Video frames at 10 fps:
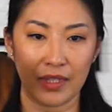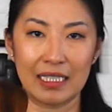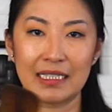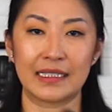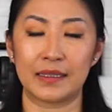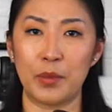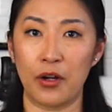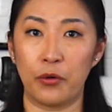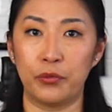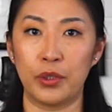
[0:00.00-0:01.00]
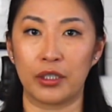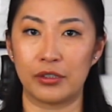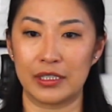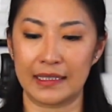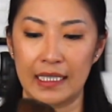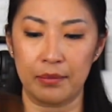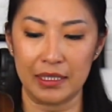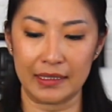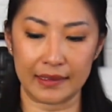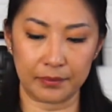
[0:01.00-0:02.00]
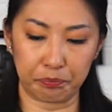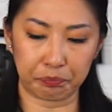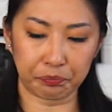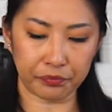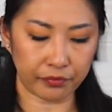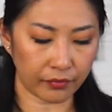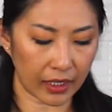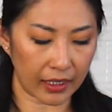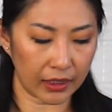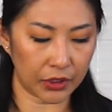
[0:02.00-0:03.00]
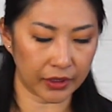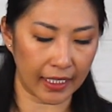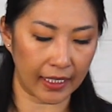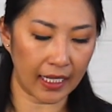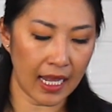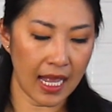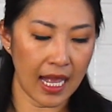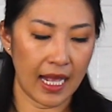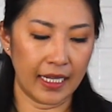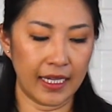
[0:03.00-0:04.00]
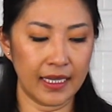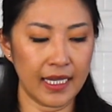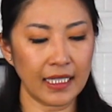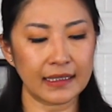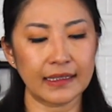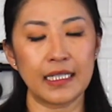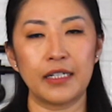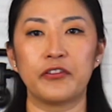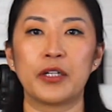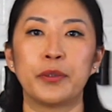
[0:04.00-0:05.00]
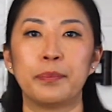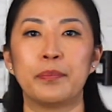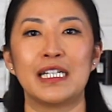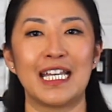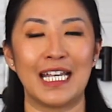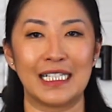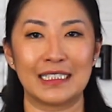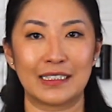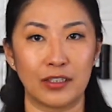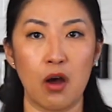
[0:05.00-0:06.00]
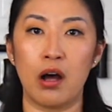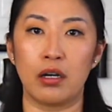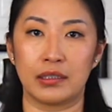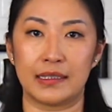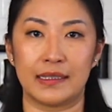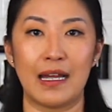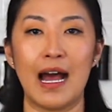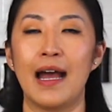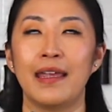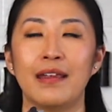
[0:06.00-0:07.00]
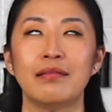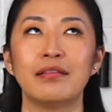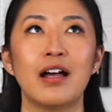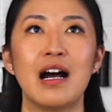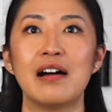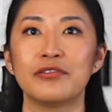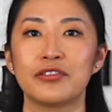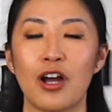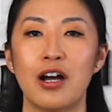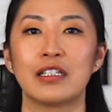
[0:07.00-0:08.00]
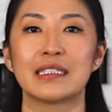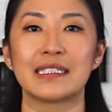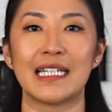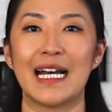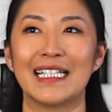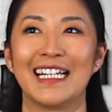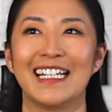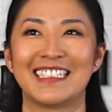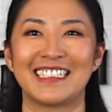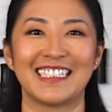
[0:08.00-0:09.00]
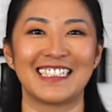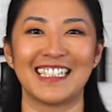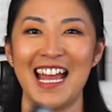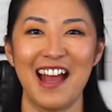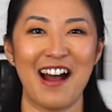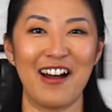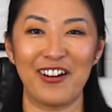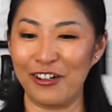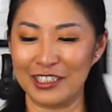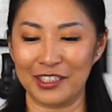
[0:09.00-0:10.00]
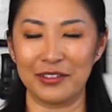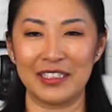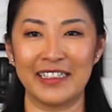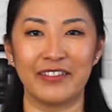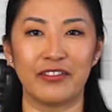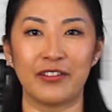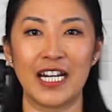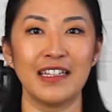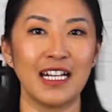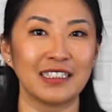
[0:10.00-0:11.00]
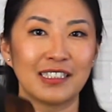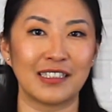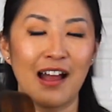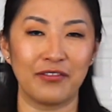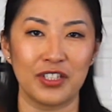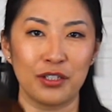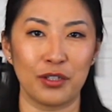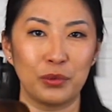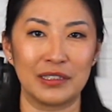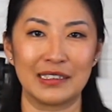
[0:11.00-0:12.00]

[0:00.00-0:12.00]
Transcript: is my workhorse in my cooking. And the next set of equipment is tongs. I love tongs. It's just also right next after the wooden